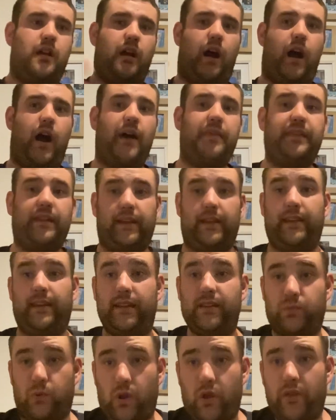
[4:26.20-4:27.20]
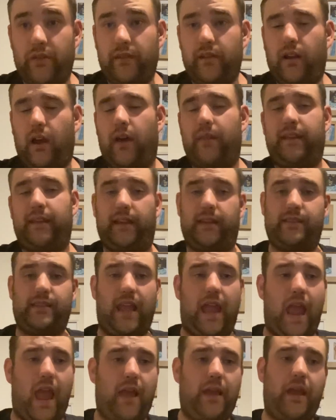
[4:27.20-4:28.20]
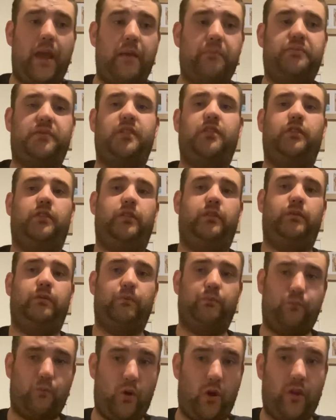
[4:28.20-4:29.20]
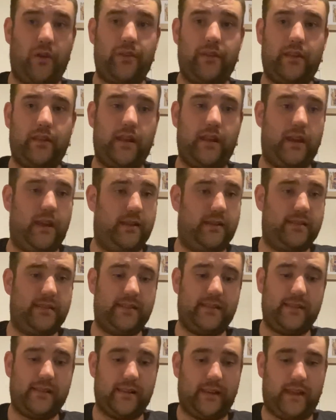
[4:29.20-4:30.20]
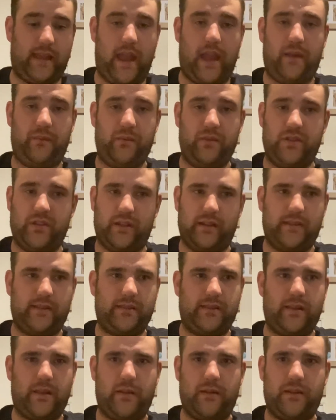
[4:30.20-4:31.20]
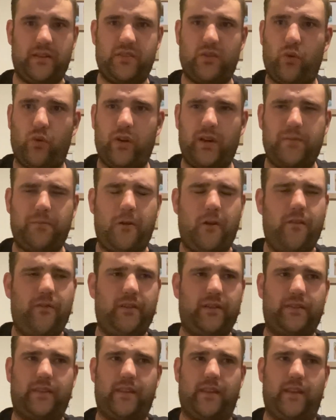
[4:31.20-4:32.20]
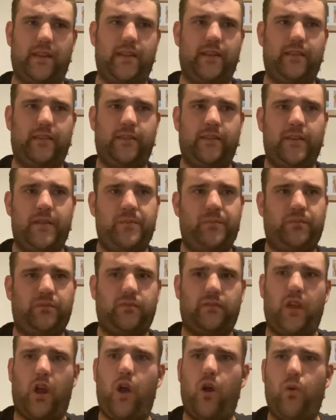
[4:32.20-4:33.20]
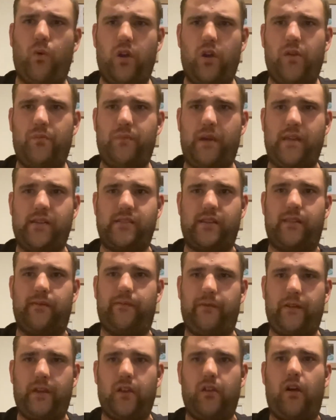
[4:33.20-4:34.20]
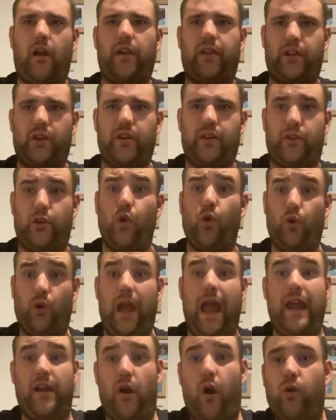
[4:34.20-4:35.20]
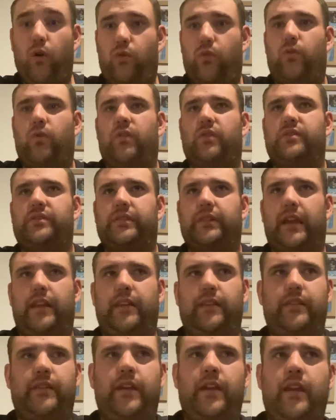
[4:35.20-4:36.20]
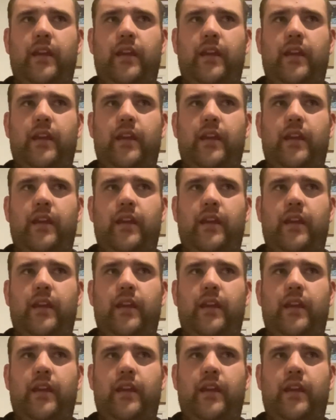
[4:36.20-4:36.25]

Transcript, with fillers: I think it is worth it. I think it's absolutely worth it. It's the game's just the story's perfect. The it, the whole world makes you feel like you you're at Hogwarts and